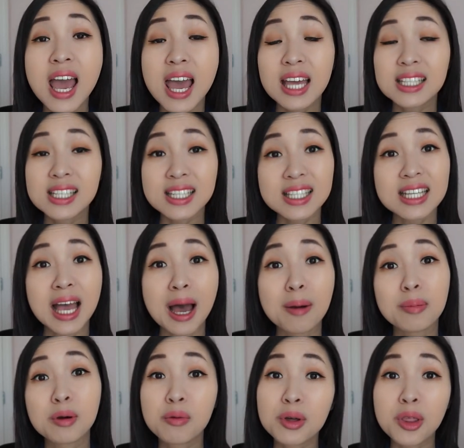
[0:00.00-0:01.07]
it doesn't
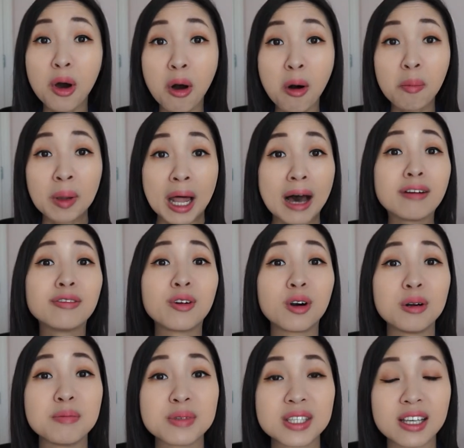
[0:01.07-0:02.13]
happen with all
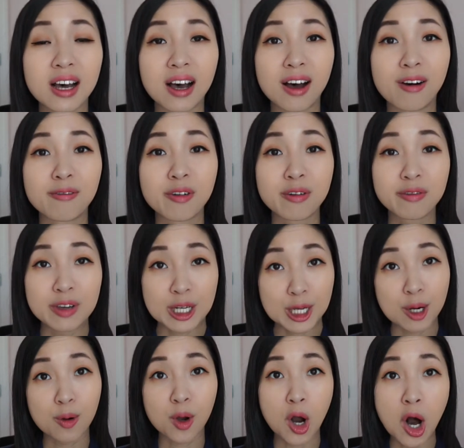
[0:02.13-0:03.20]
platforms uh, for
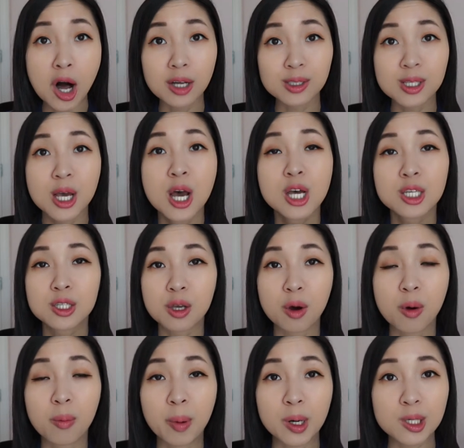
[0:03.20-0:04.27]
video calls.
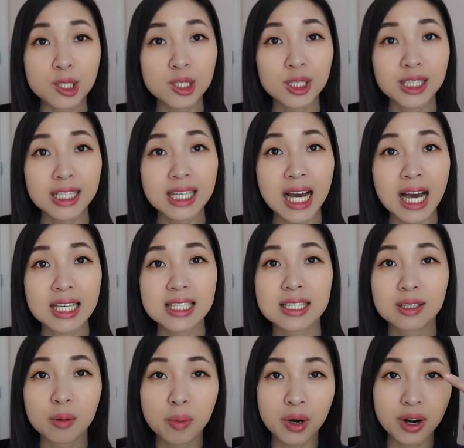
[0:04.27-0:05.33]
So personally, I
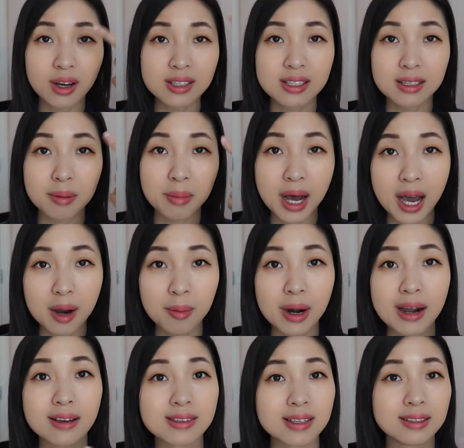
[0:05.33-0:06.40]
still put on some
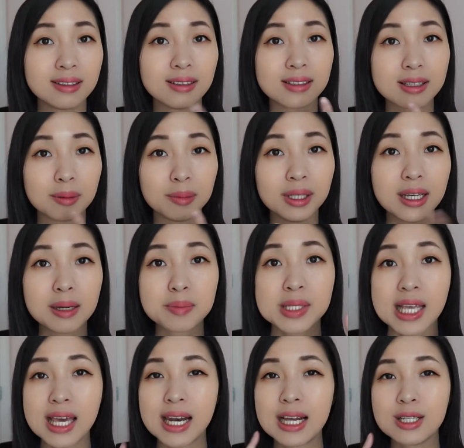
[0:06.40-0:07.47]
eyebrows and some lips,
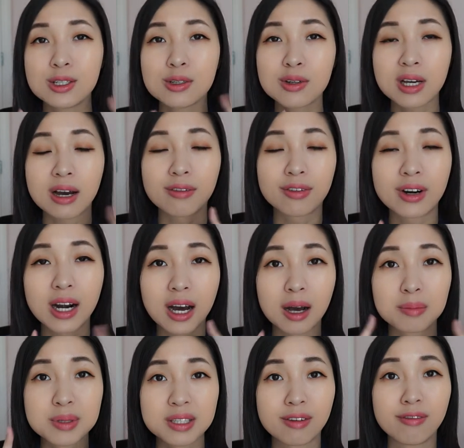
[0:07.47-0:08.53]
and I do cover
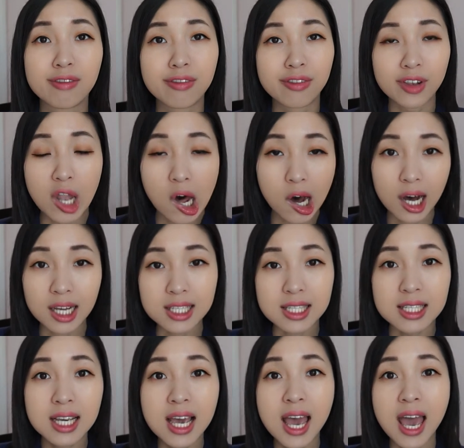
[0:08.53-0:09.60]
up some
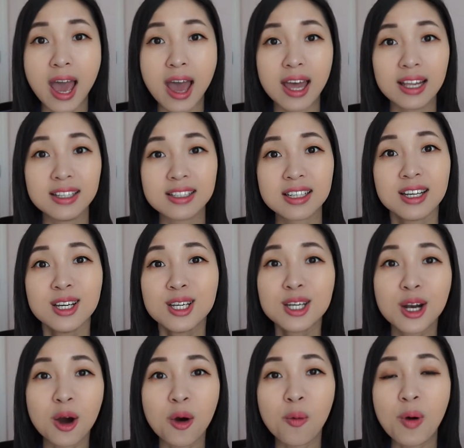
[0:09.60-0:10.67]
flaws. And you
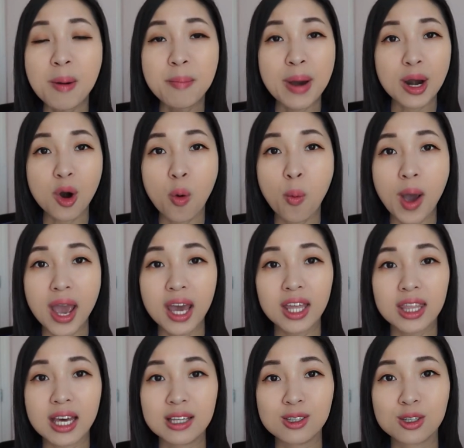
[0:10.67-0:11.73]
know, what better way
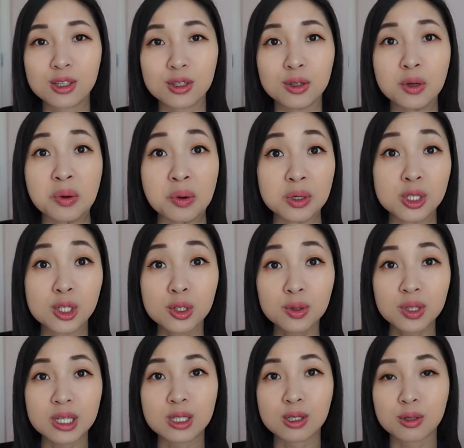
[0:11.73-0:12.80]
than to do
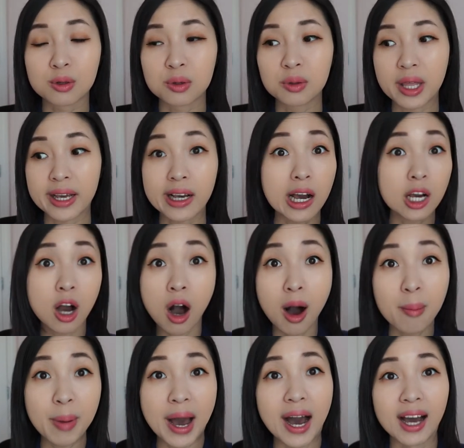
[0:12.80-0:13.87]
this through like a
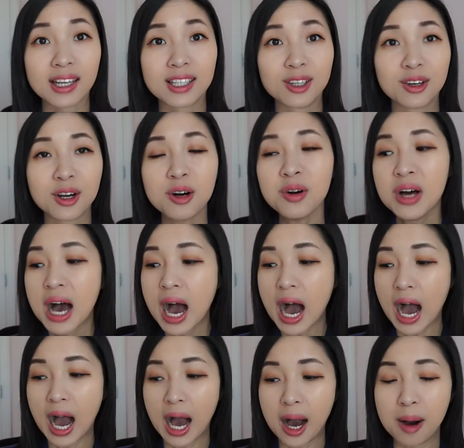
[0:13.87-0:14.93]
compact, you know?
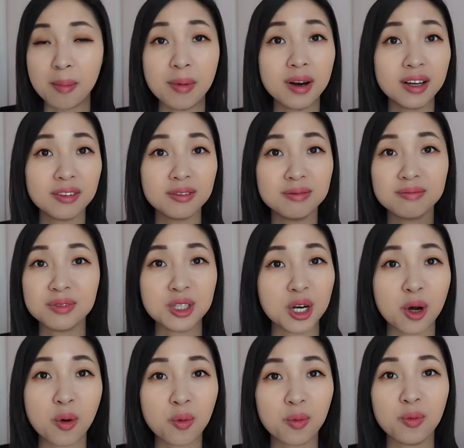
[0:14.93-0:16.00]
Um, you
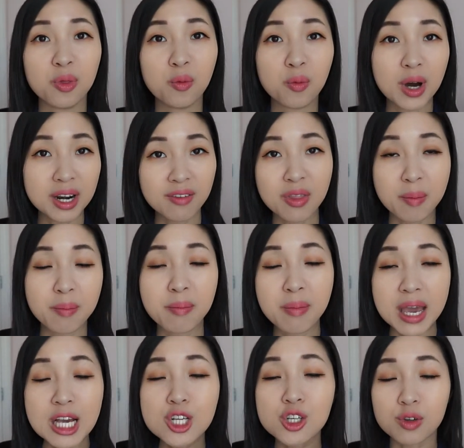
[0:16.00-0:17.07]
know, one of the
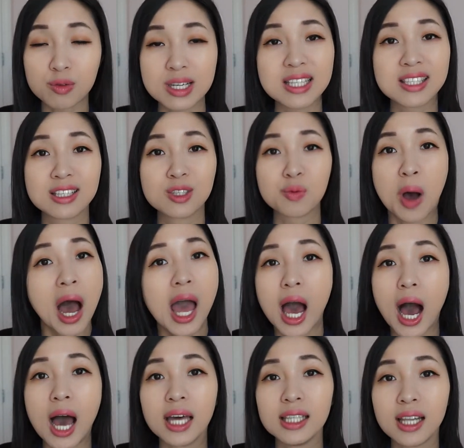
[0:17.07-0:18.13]
major reasons why
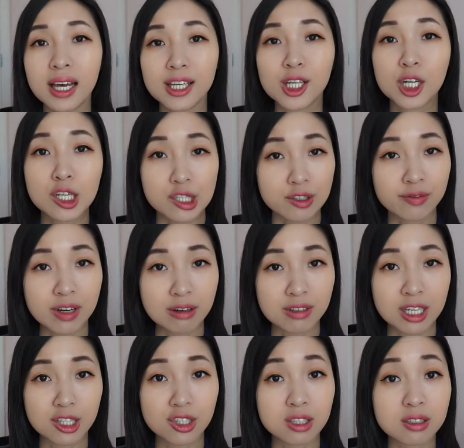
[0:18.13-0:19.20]
I like cushion
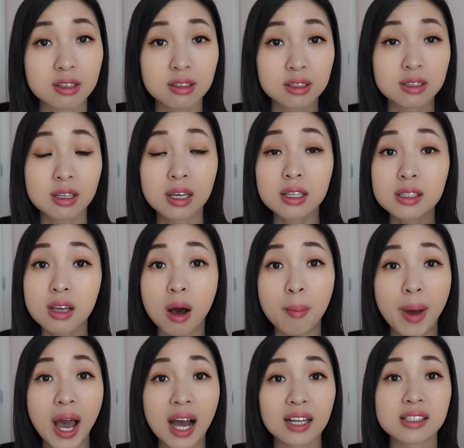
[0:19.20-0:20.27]
foundations is it's
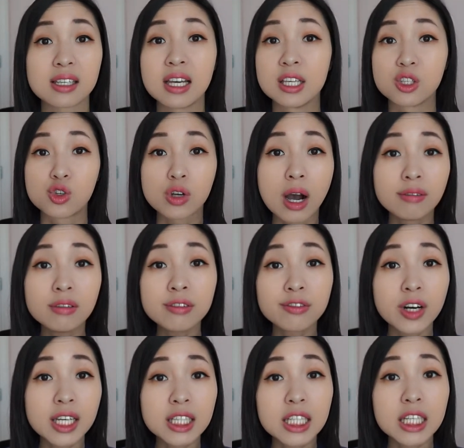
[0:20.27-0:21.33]
compact, it's travel
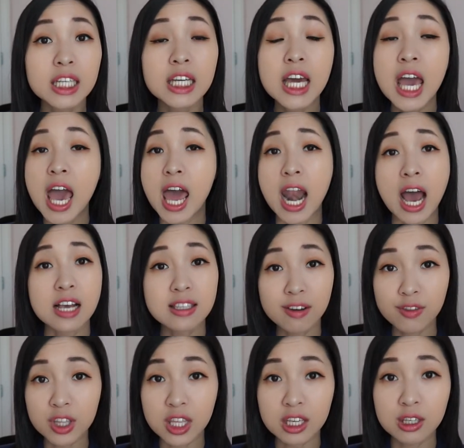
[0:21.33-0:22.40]
friendly, it has
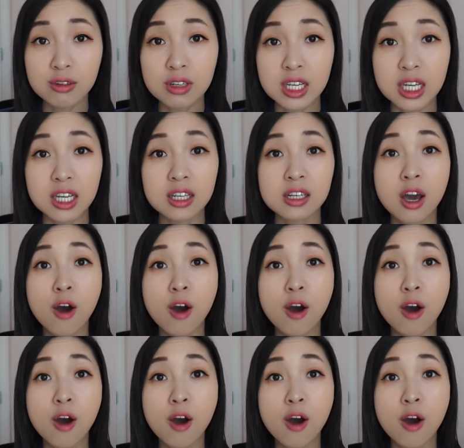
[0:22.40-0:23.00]
everything you need